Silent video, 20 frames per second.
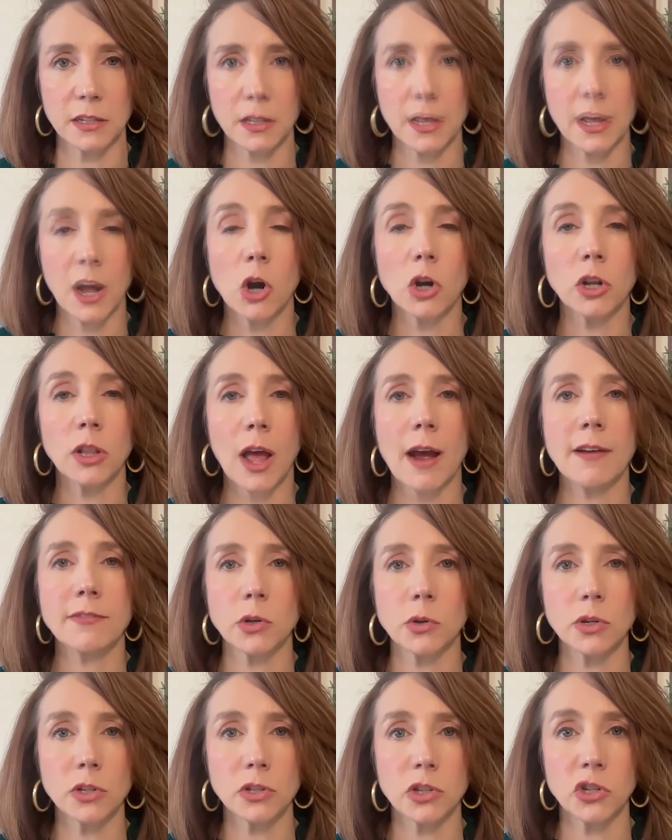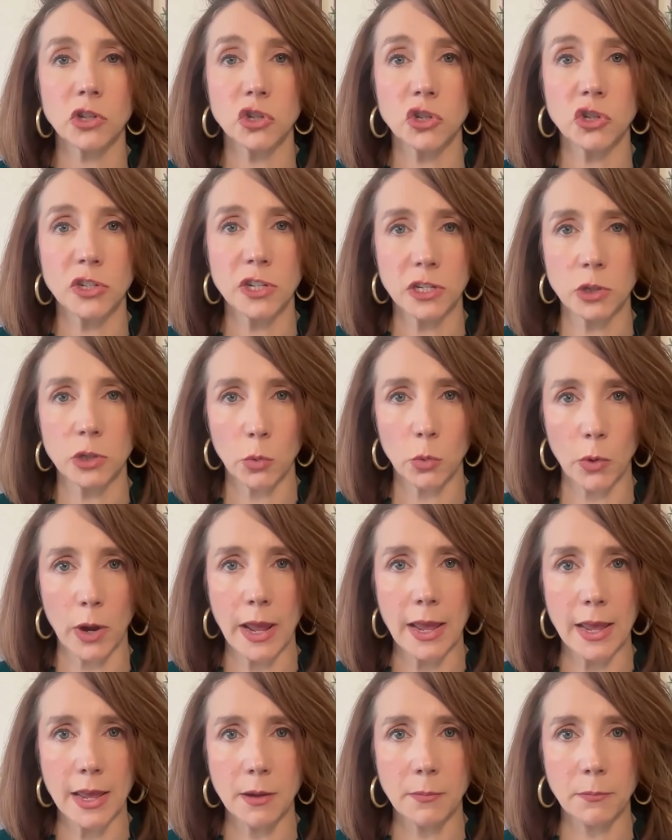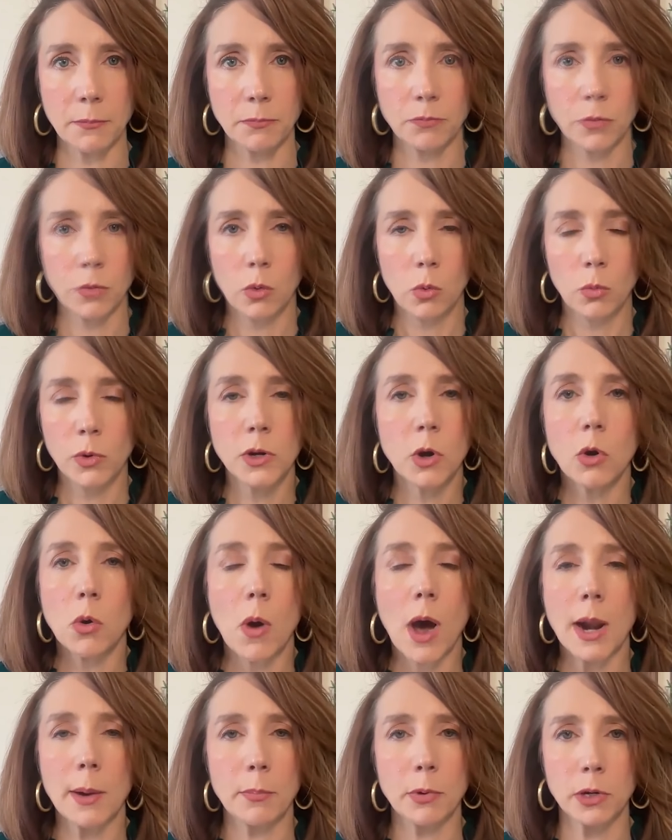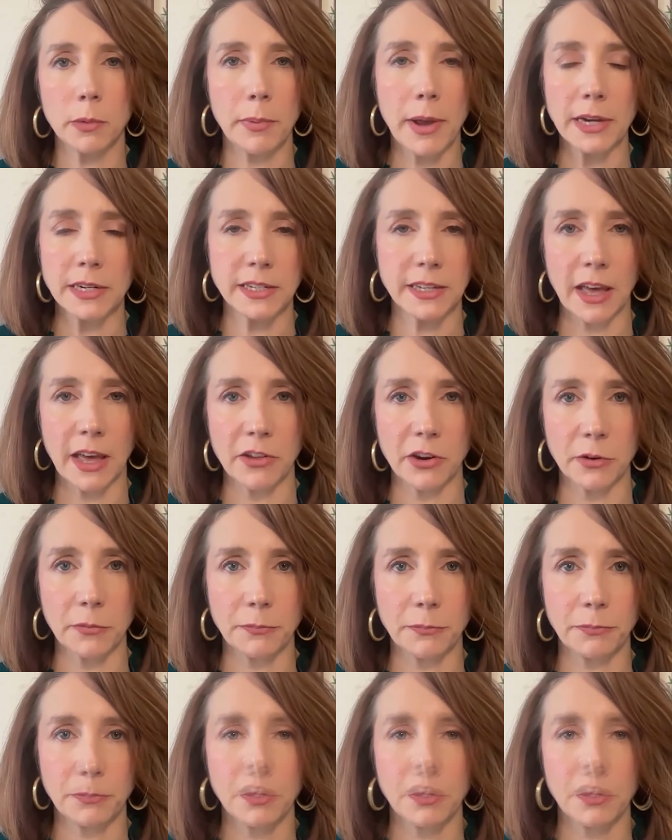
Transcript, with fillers: Like our lives are in such disarray, we don't know how to put it back together.